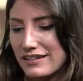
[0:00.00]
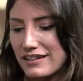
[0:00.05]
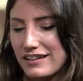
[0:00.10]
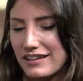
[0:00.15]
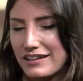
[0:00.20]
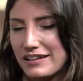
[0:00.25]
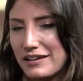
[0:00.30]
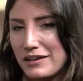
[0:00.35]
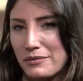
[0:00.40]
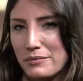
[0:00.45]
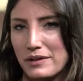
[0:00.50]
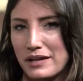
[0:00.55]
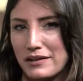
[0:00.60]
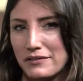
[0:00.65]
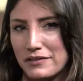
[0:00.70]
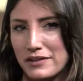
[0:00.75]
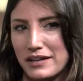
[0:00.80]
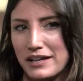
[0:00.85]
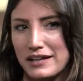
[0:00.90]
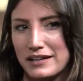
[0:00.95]
you know,
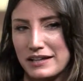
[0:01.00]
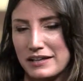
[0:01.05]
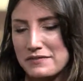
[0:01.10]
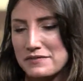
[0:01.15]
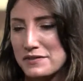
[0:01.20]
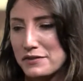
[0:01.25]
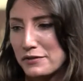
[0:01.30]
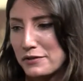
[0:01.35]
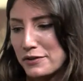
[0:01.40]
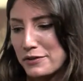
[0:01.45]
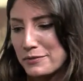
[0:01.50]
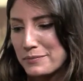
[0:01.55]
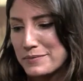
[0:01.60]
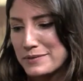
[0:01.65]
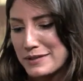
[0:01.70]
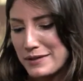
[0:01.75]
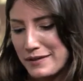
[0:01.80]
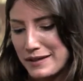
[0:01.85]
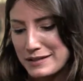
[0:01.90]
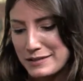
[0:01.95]
whatever, he leaves the room.
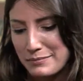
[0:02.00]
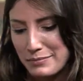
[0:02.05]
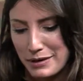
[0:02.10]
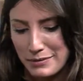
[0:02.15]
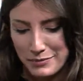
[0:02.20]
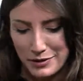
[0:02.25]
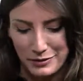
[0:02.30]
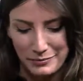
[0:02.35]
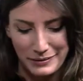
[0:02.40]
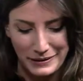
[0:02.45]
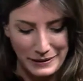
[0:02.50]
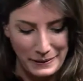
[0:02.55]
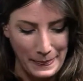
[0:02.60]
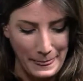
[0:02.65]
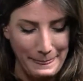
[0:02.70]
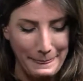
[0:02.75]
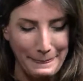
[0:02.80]
So that's a bummer. But